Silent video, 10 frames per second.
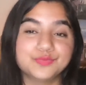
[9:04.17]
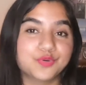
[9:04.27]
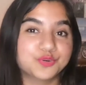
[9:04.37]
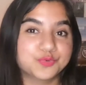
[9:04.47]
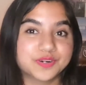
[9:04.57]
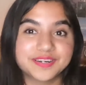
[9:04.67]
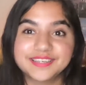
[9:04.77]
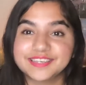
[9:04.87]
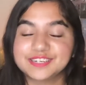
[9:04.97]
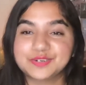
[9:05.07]
more
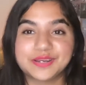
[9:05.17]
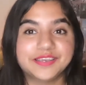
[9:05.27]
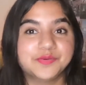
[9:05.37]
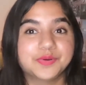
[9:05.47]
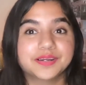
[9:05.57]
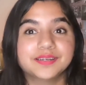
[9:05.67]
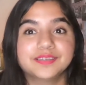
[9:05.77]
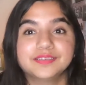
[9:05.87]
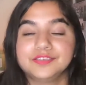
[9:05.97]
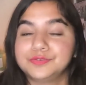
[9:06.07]
work and great work,
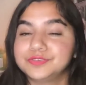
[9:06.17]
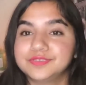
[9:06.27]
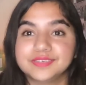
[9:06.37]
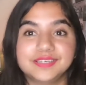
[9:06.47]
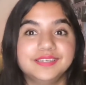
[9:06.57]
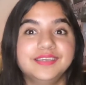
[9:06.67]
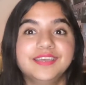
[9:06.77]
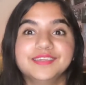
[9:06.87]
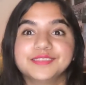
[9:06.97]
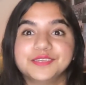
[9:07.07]
you'll see
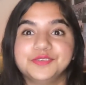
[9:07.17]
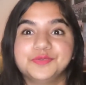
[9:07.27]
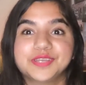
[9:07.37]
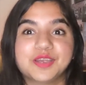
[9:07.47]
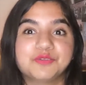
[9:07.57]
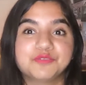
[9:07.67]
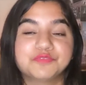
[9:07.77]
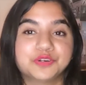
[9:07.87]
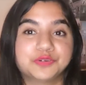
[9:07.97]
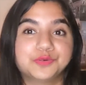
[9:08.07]
that you'll get
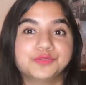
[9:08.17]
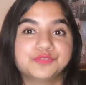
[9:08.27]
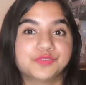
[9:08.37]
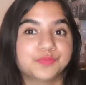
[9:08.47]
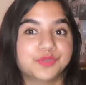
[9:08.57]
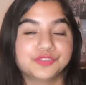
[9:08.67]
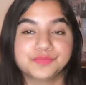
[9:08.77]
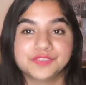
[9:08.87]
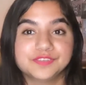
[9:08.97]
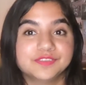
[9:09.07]
referrals from those
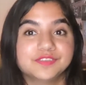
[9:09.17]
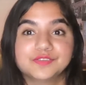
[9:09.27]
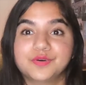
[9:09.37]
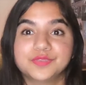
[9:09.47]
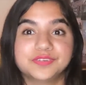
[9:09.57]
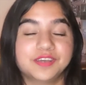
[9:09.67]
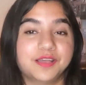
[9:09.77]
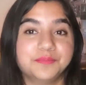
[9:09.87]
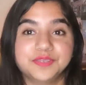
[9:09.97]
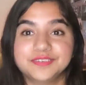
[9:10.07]
businesses all the
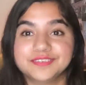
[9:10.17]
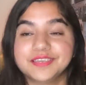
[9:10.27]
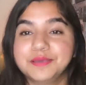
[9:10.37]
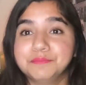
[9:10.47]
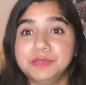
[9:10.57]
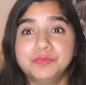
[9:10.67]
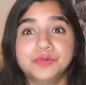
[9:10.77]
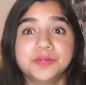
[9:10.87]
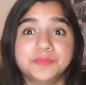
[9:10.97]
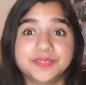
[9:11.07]
time, because people
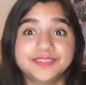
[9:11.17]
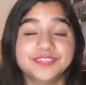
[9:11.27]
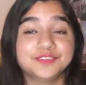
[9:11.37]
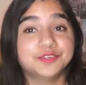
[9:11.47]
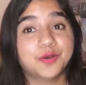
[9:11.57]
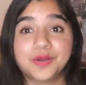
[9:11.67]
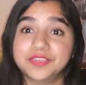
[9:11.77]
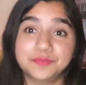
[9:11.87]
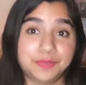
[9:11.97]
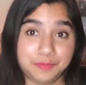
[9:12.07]
in business know
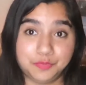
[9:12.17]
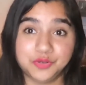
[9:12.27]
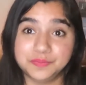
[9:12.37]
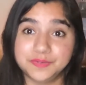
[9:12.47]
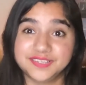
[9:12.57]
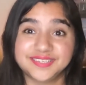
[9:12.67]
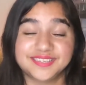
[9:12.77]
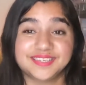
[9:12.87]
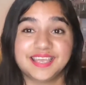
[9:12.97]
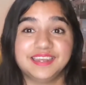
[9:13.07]
other people in
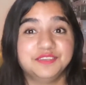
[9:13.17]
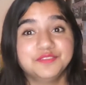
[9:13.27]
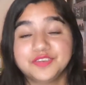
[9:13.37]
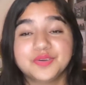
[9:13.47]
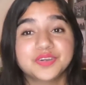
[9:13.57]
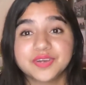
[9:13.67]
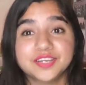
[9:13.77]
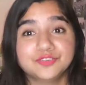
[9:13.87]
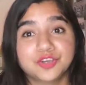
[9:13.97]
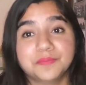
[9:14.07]
business, and if you do a
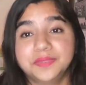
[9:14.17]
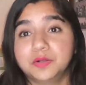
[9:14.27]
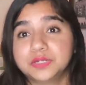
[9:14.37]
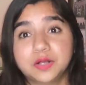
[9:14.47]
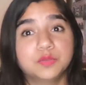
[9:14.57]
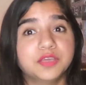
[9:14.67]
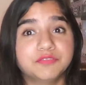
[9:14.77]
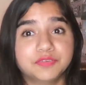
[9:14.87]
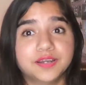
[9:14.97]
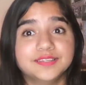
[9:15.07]
great job, they'll tell their
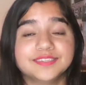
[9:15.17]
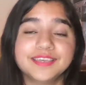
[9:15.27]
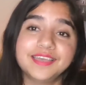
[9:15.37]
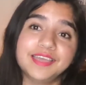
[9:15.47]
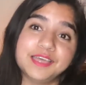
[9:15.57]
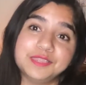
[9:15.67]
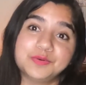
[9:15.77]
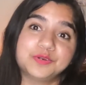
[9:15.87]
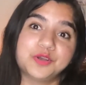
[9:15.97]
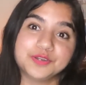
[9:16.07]
friends and they
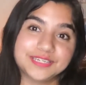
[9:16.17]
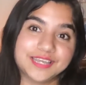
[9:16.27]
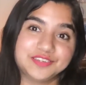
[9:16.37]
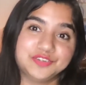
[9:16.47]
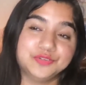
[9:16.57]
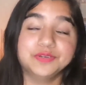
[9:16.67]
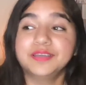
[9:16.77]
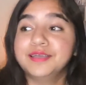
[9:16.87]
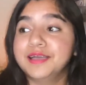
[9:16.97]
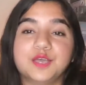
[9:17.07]
would contact you.
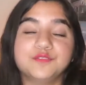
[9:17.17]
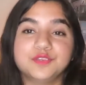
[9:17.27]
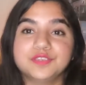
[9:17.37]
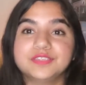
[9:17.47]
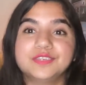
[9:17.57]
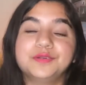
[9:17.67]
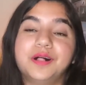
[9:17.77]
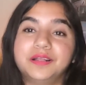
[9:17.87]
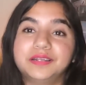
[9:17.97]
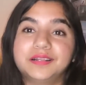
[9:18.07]
Now, if you're still
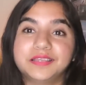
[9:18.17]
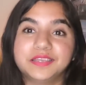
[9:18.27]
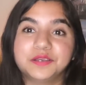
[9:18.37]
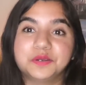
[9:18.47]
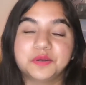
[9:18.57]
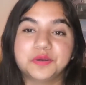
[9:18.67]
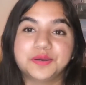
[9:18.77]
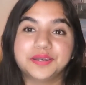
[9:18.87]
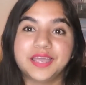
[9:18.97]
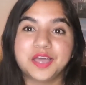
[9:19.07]
unclear
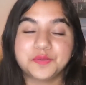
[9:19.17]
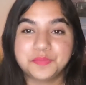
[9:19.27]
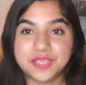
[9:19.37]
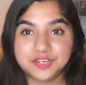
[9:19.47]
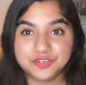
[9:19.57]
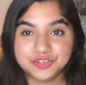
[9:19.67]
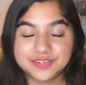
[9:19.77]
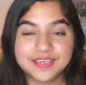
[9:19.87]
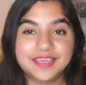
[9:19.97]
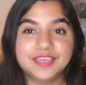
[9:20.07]
on how to pitch,
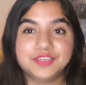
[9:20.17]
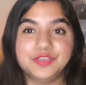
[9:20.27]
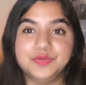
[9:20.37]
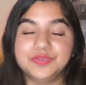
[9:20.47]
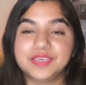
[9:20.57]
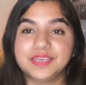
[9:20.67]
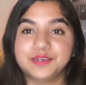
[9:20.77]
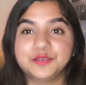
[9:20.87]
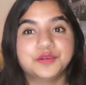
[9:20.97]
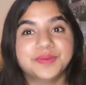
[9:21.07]
you can go to